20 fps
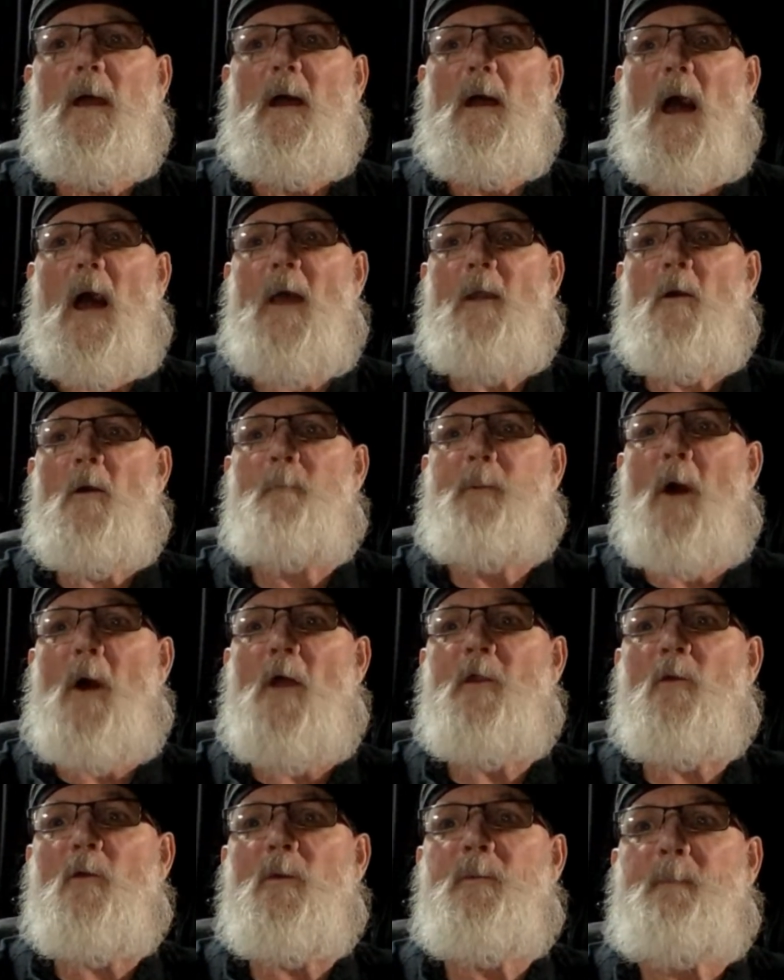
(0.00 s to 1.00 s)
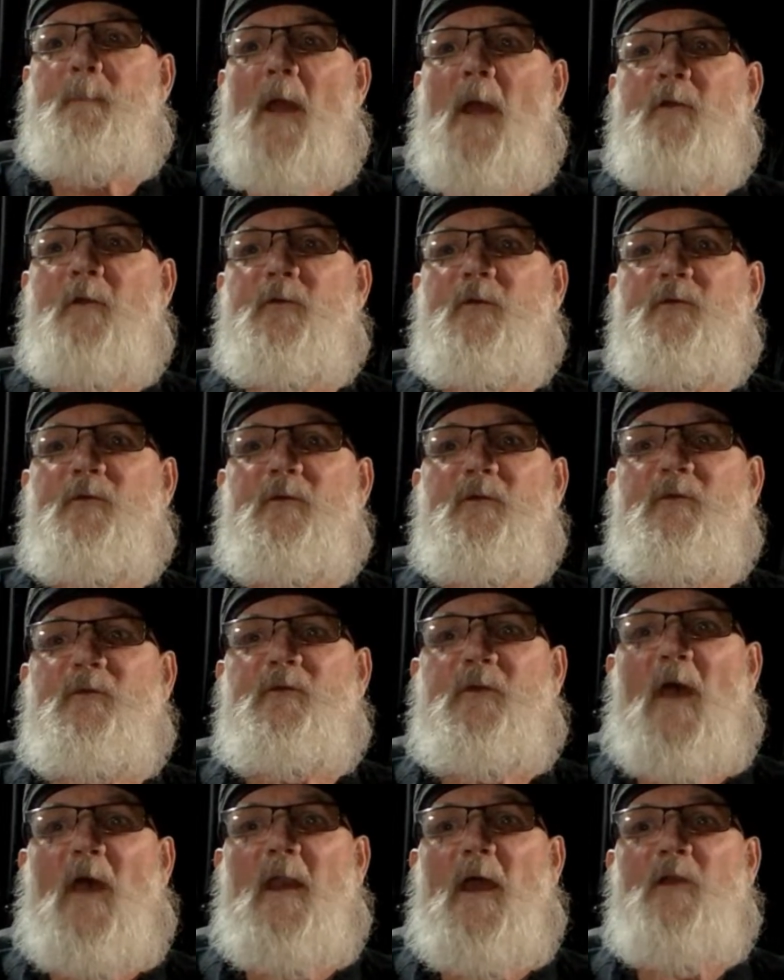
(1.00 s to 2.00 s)
I don't bother with pensions.
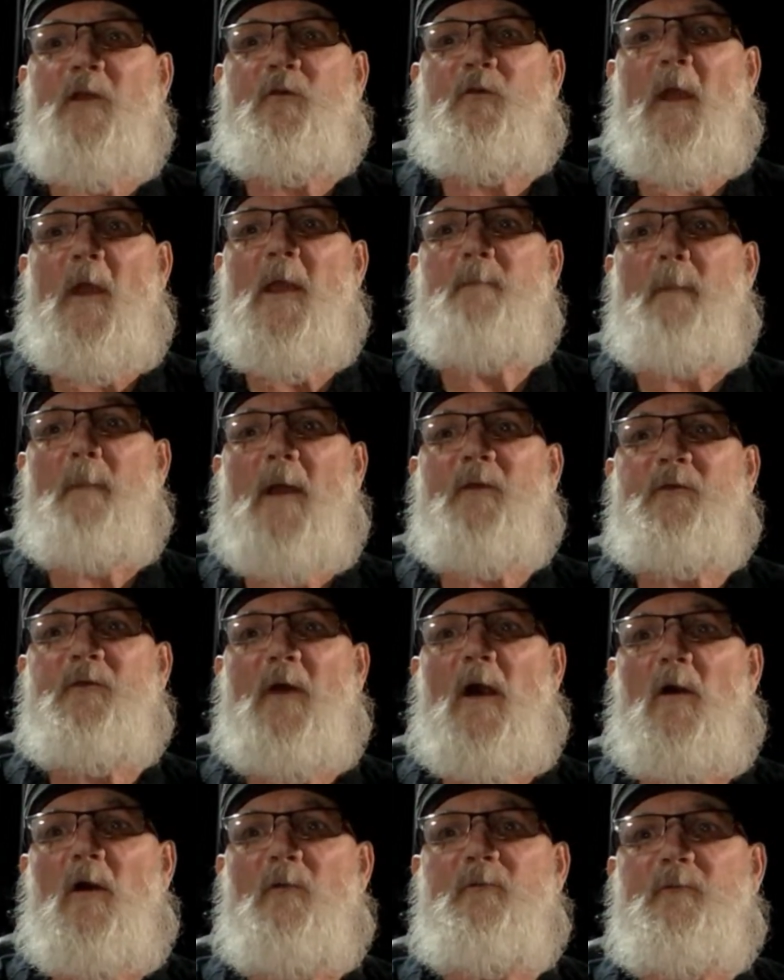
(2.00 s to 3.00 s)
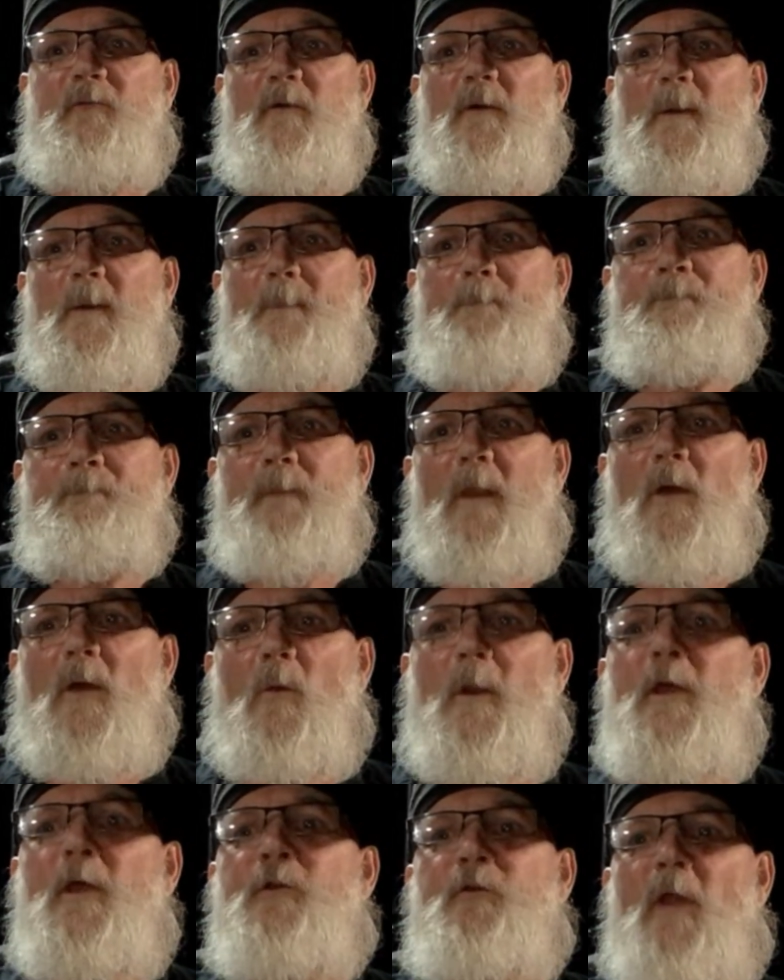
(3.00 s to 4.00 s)
Instead, I trade myself.
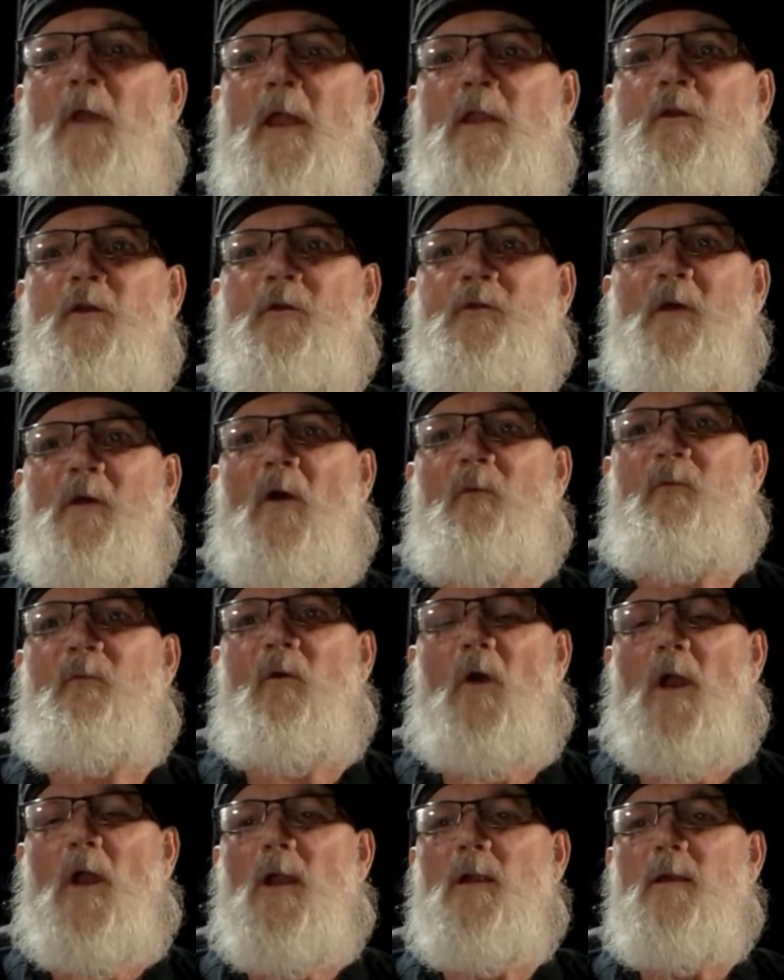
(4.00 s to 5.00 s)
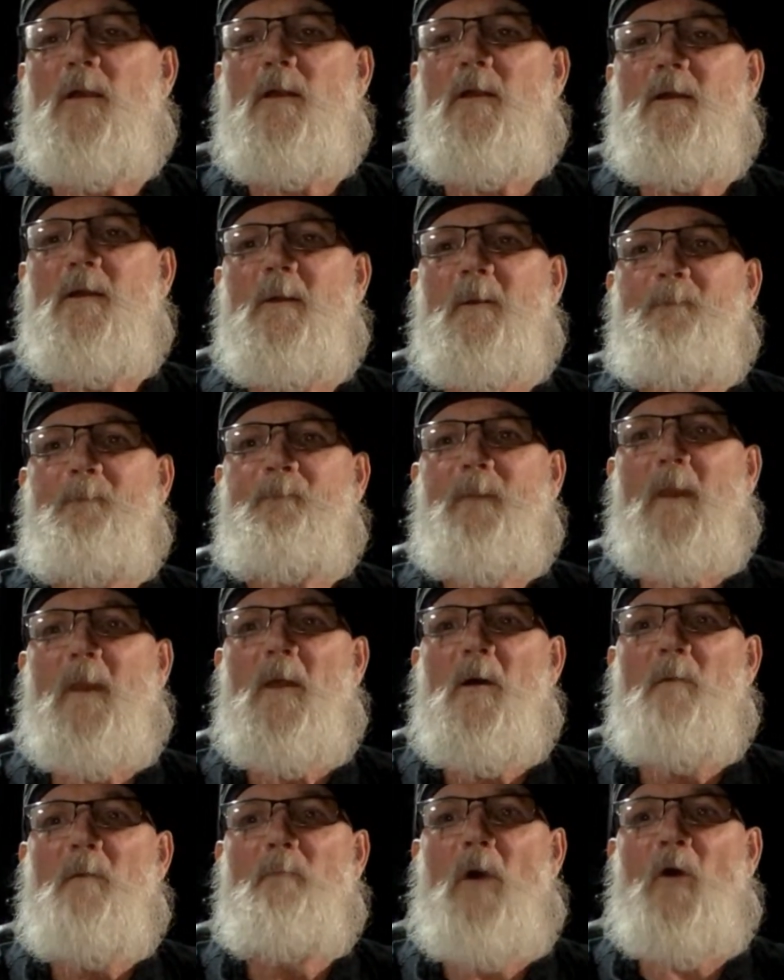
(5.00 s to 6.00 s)
What are you trading yourself for?
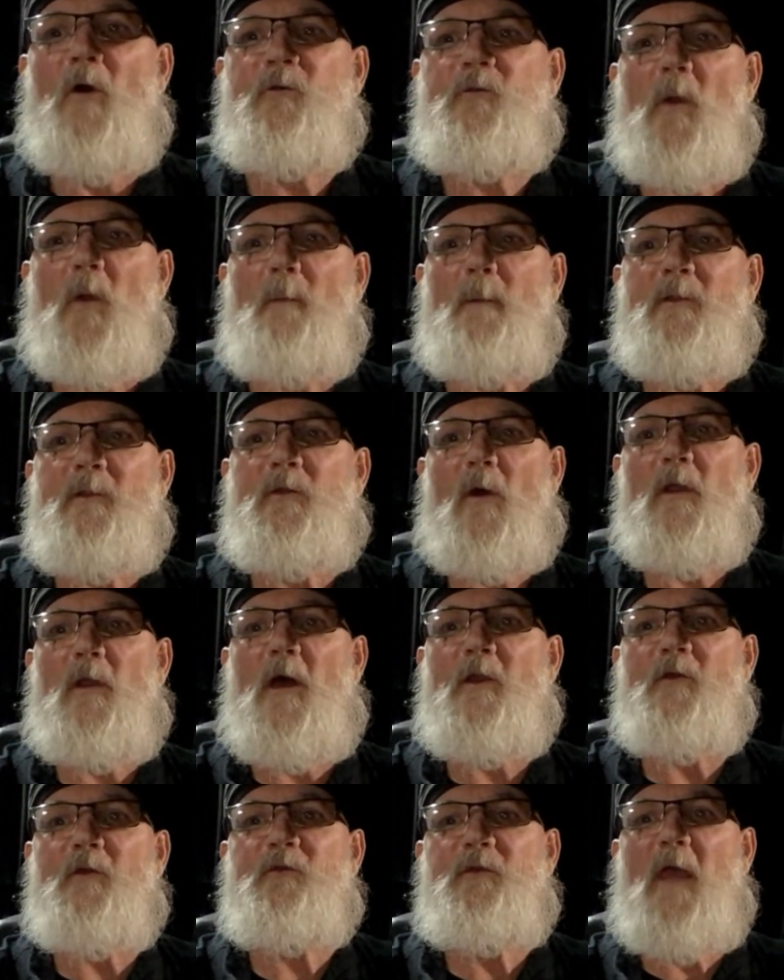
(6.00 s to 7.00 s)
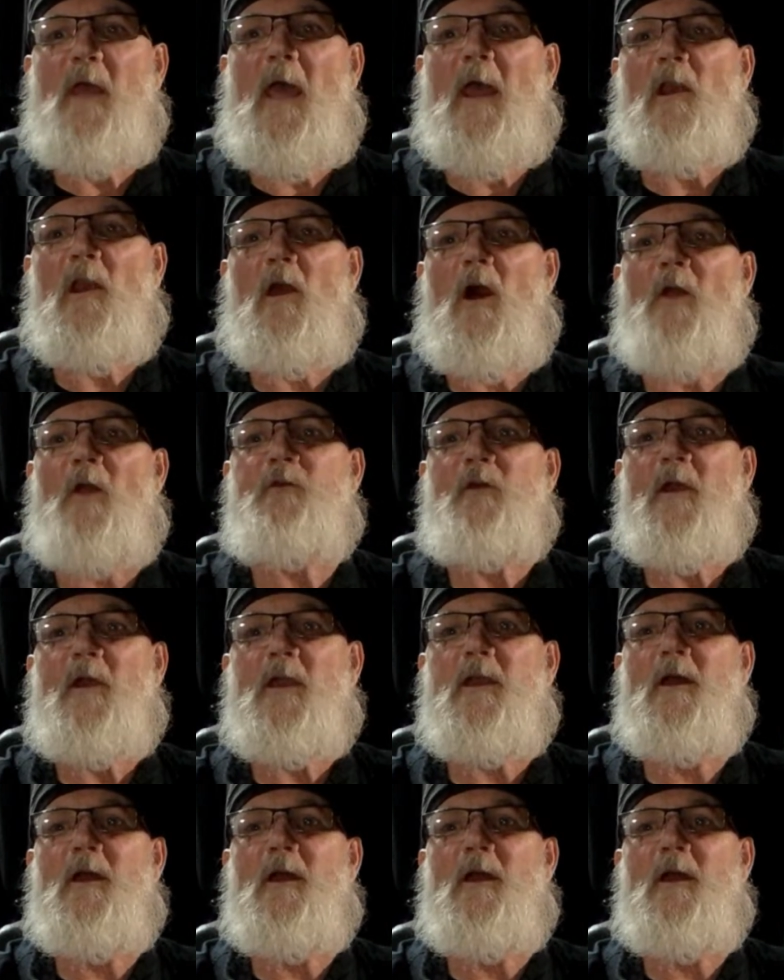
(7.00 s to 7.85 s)
Most women don't understand logic.